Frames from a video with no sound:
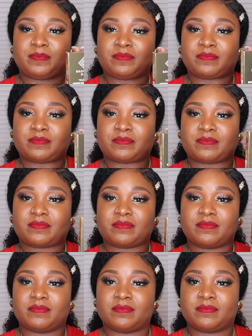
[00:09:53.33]

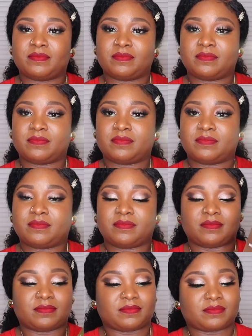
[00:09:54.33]

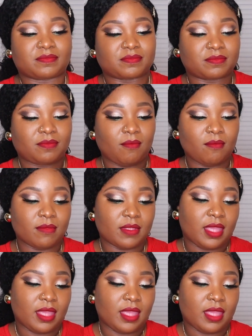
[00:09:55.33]
(silence)